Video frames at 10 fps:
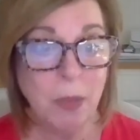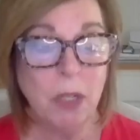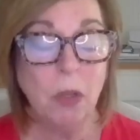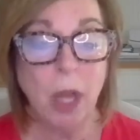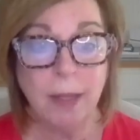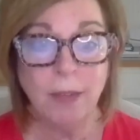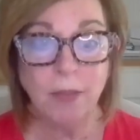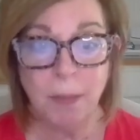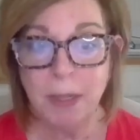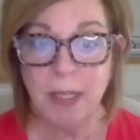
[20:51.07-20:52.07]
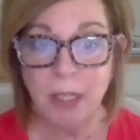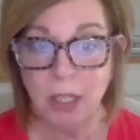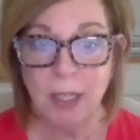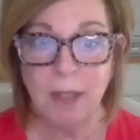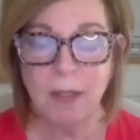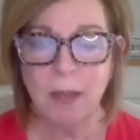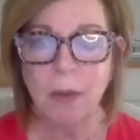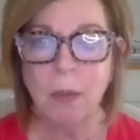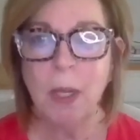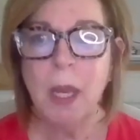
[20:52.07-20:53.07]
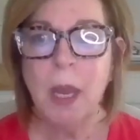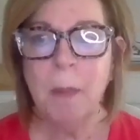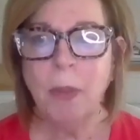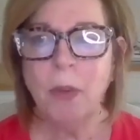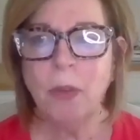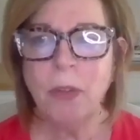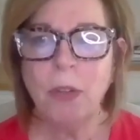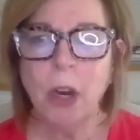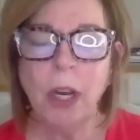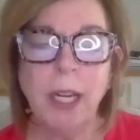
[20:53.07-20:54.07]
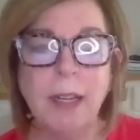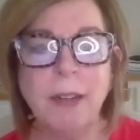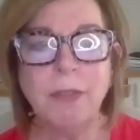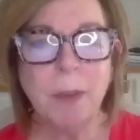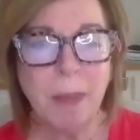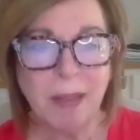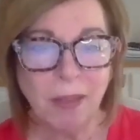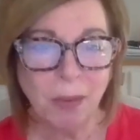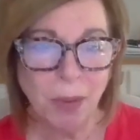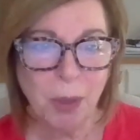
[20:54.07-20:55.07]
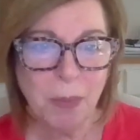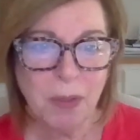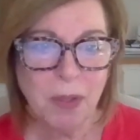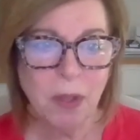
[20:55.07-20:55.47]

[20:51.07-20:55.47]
We do lots of repetitions, so but those are targeting different muscle groups.